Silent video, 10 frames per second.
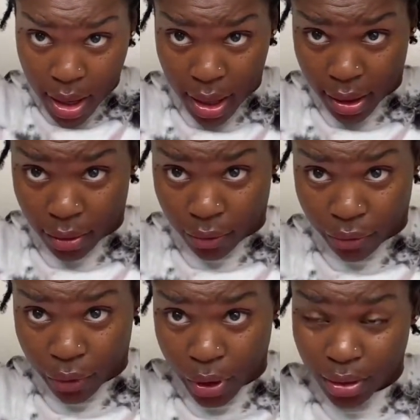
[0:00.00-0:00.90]
and then the
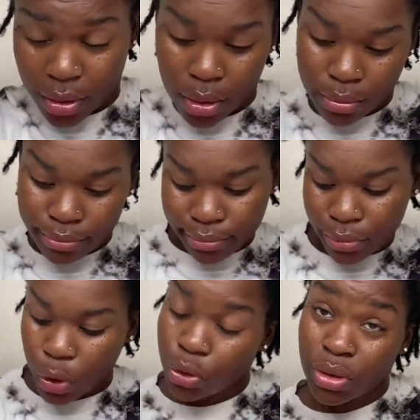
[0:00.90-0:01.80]
front
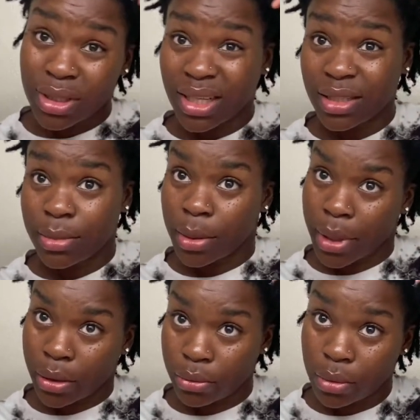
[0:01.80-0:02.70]
usually takes me
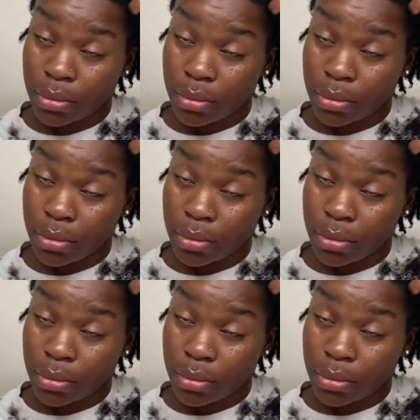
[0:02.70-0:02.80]
about